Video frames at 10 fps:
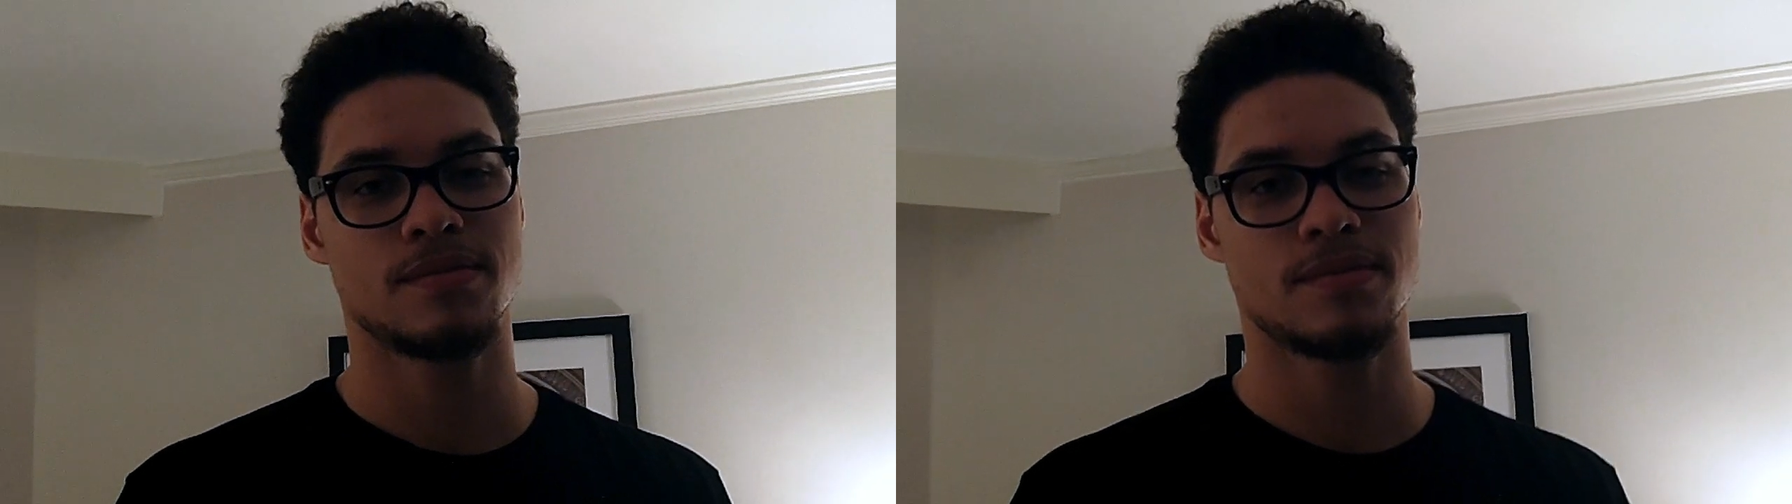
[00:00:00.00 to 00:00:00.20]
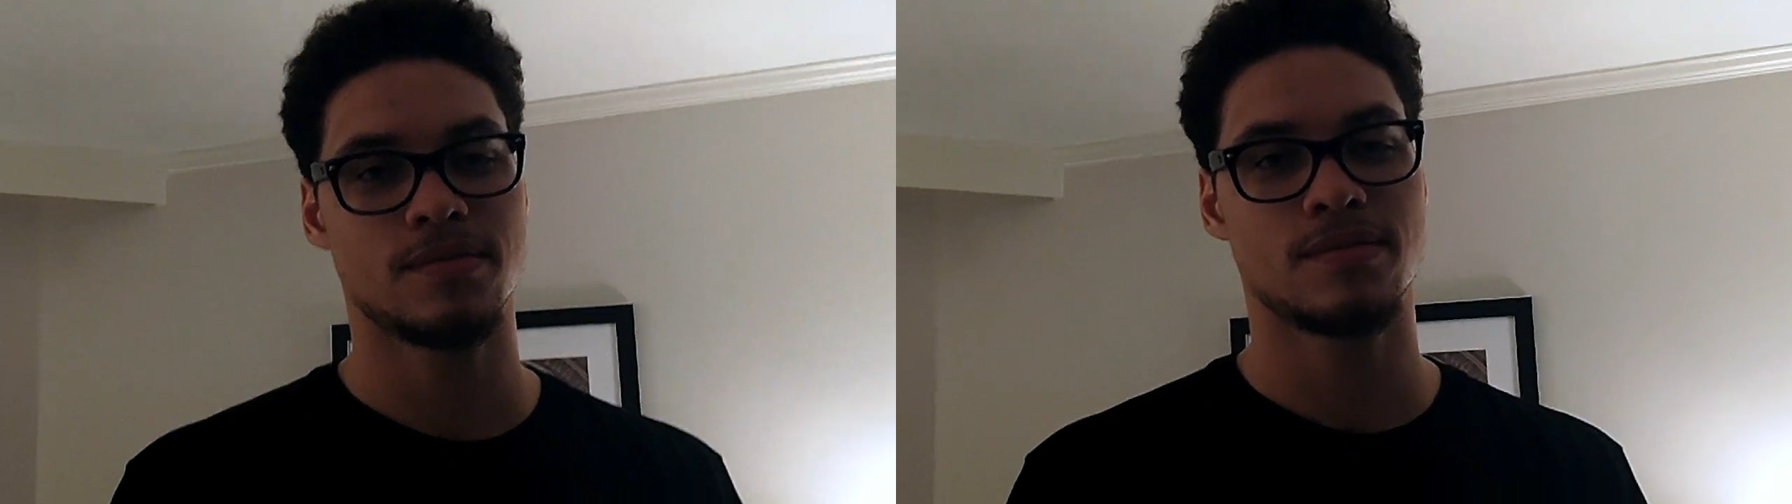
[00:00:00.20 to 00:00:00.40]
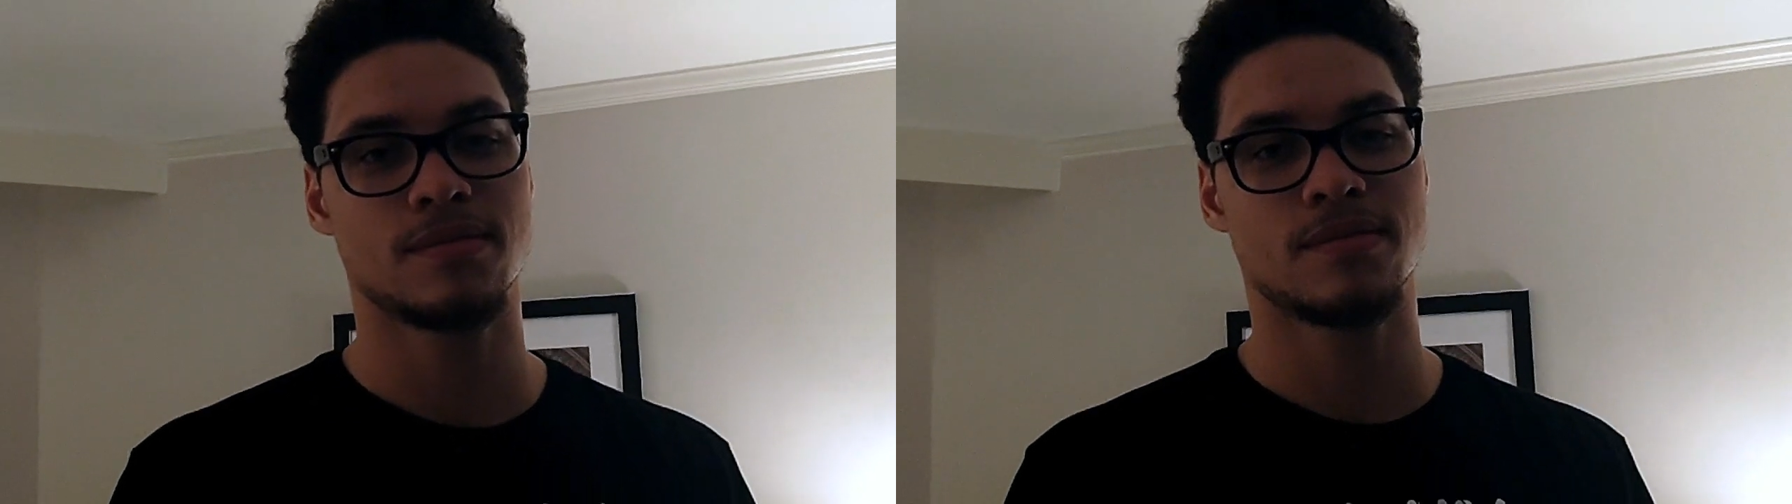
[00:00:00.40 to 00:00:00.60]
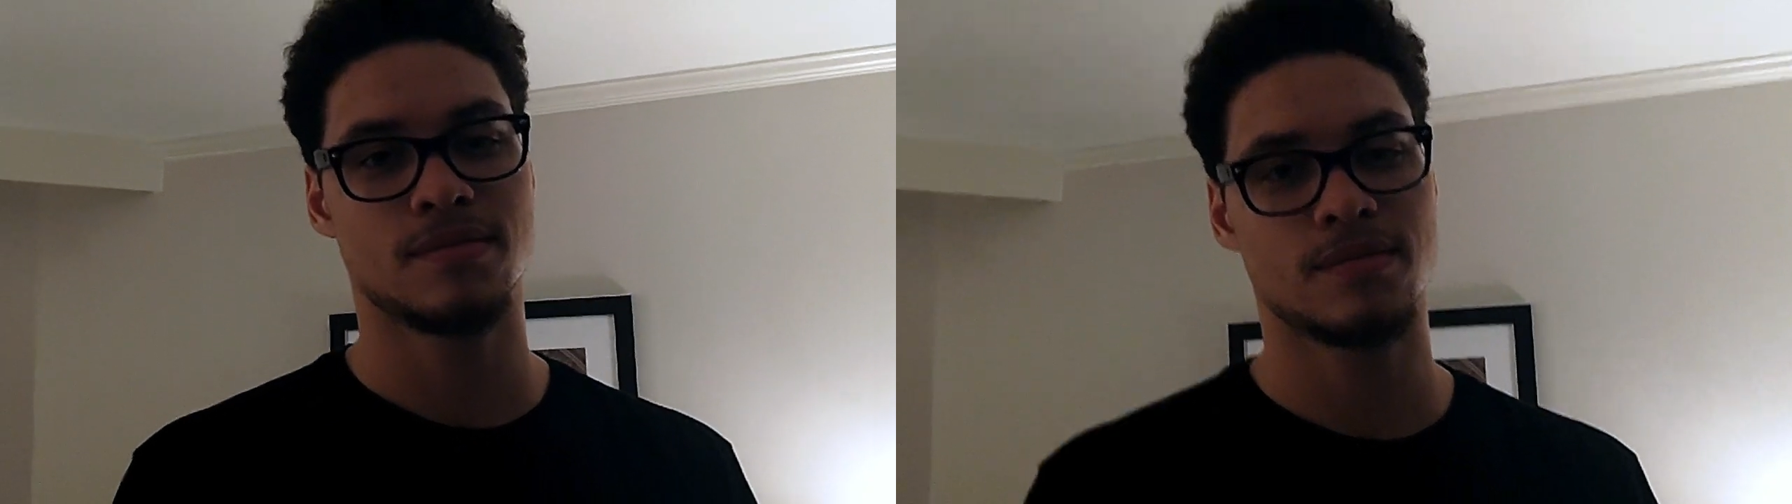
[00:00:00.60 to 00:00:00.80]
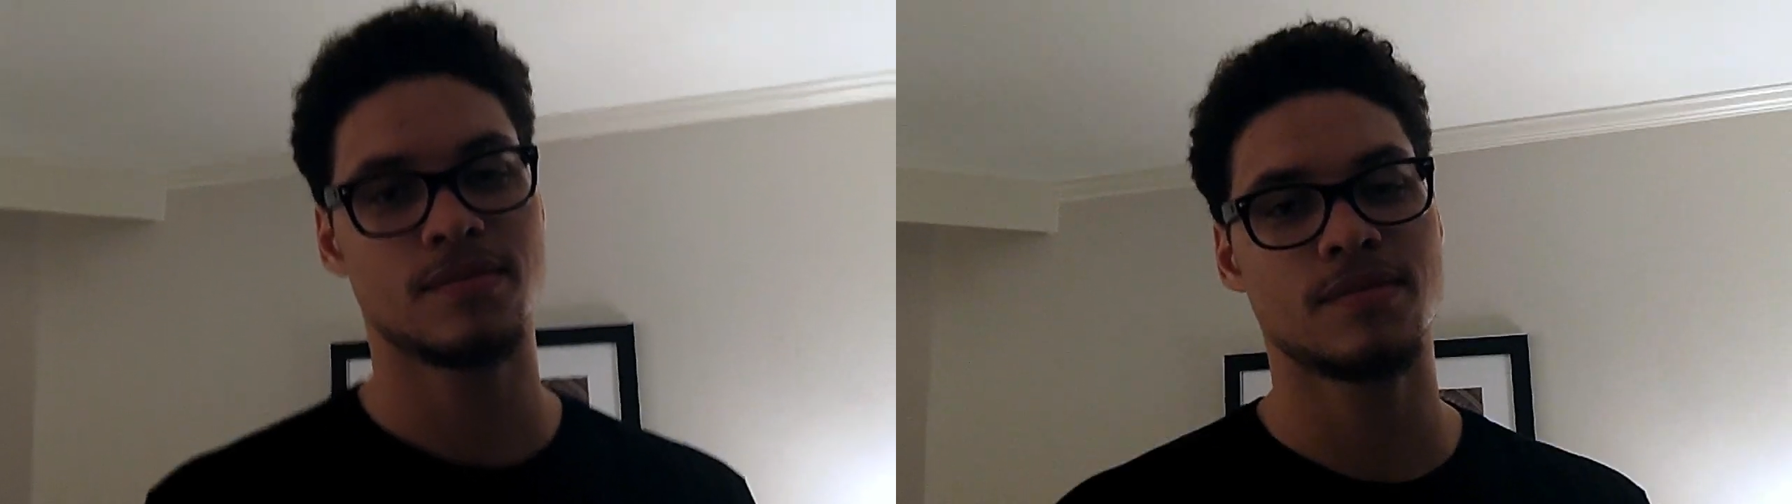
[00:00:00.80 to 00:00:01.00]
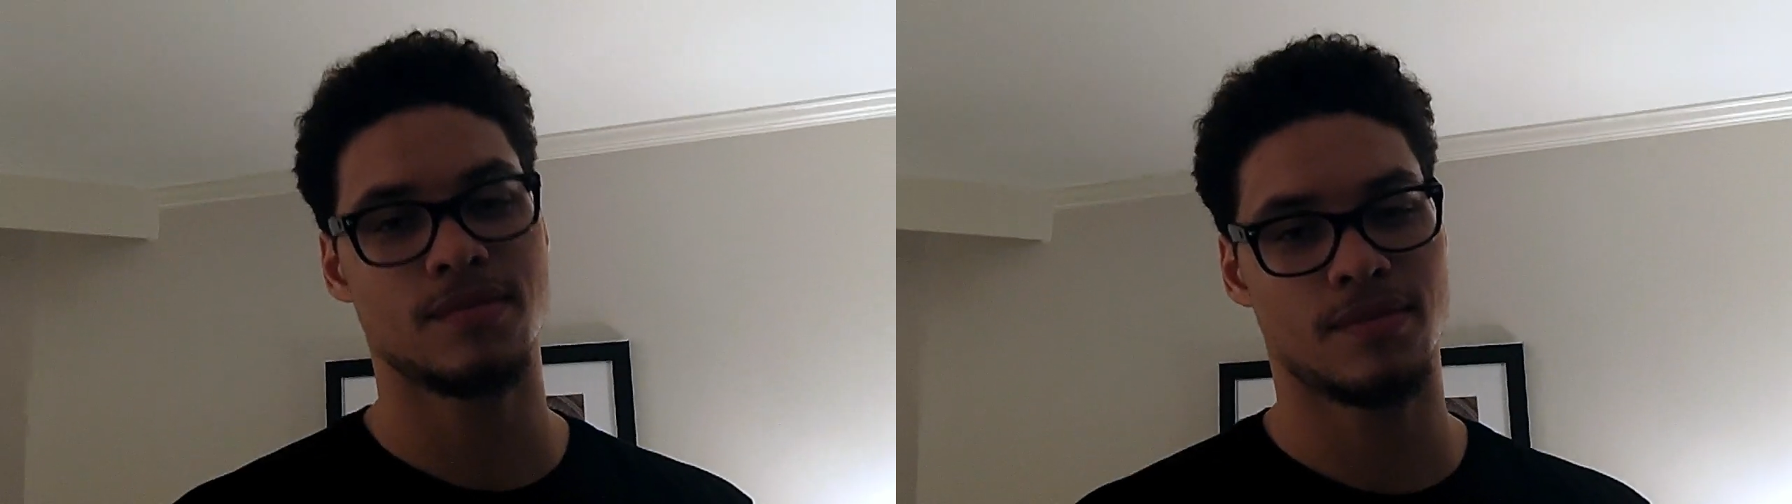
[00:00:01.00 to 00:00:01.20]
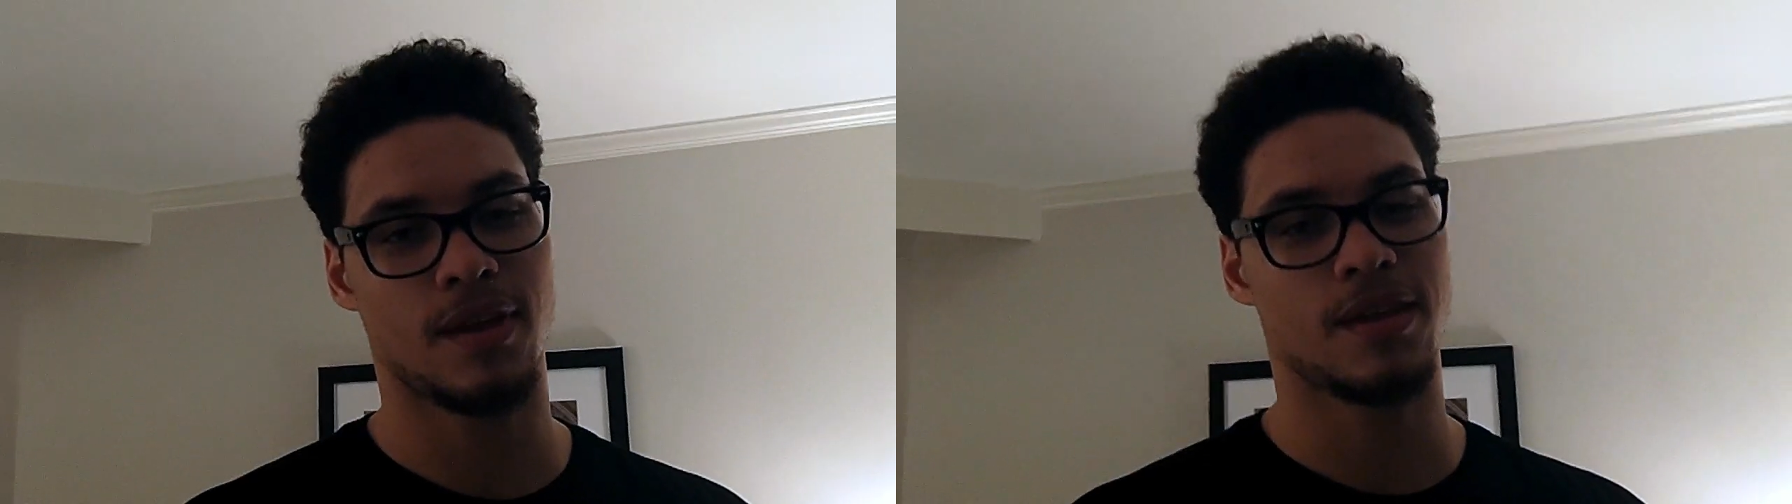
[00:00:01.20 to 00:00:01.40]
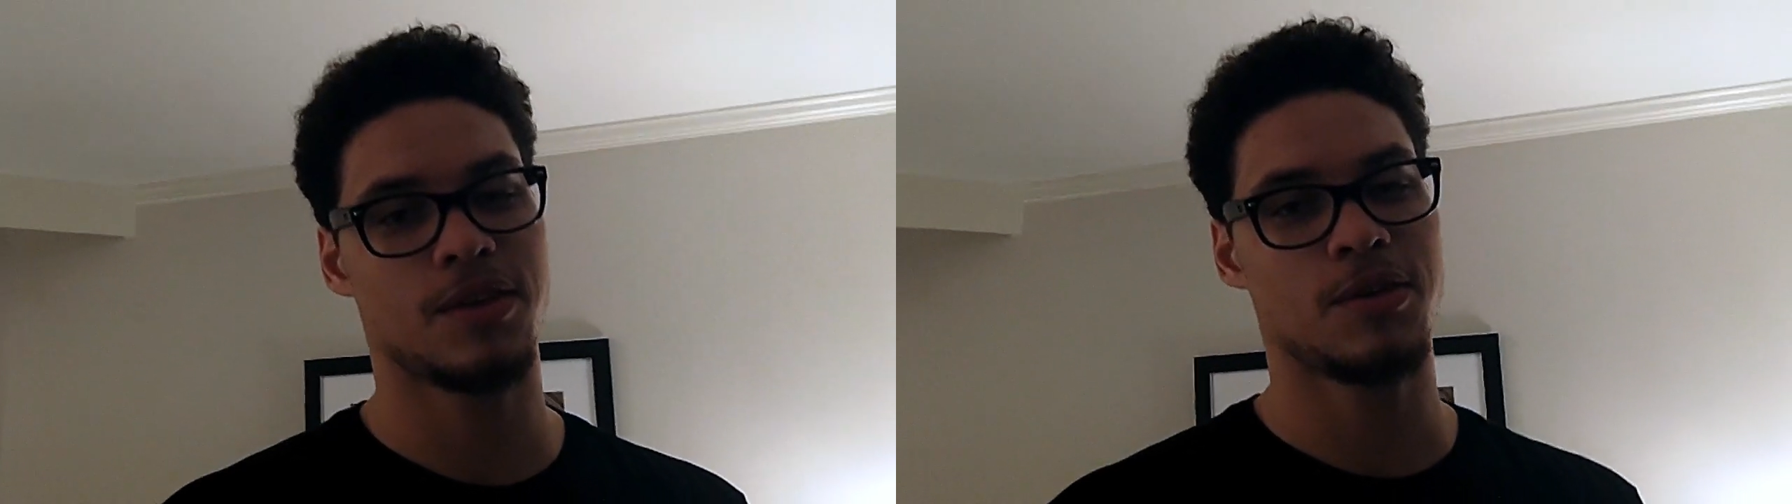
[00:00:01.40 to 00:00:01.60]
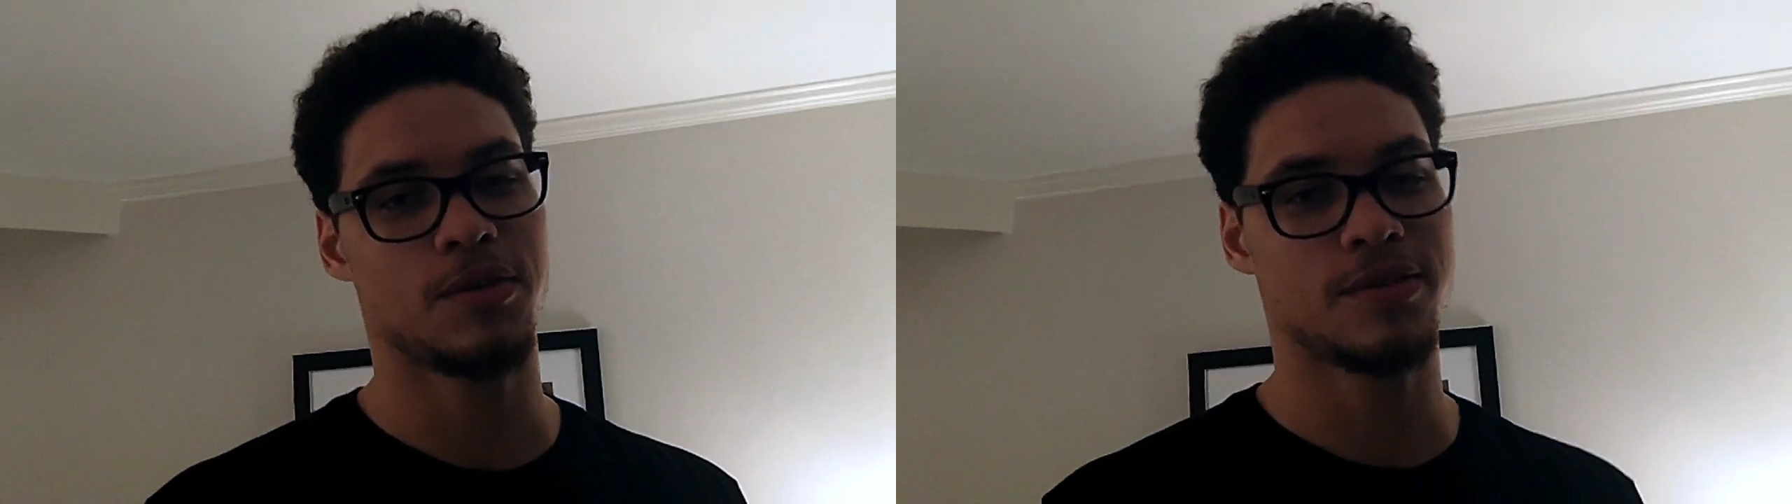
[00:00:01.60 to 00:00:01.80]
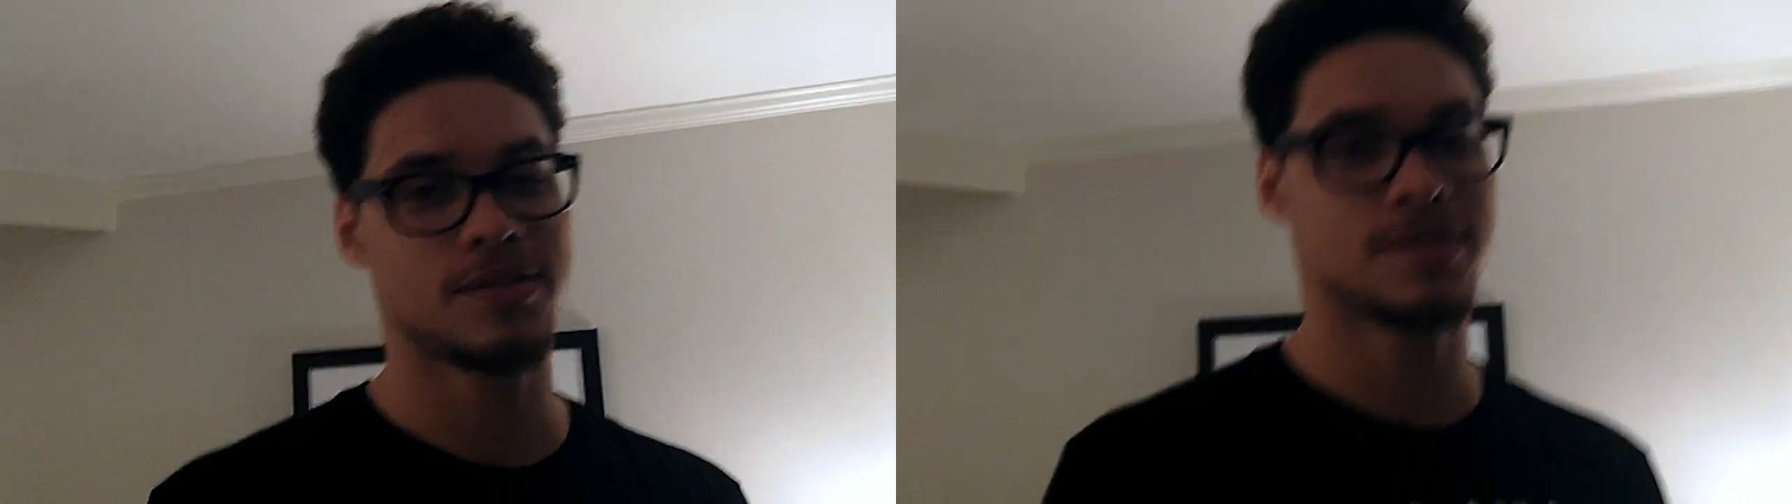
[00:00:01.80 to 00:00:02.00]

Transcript: All right, thank you, Isaiah. Thank you.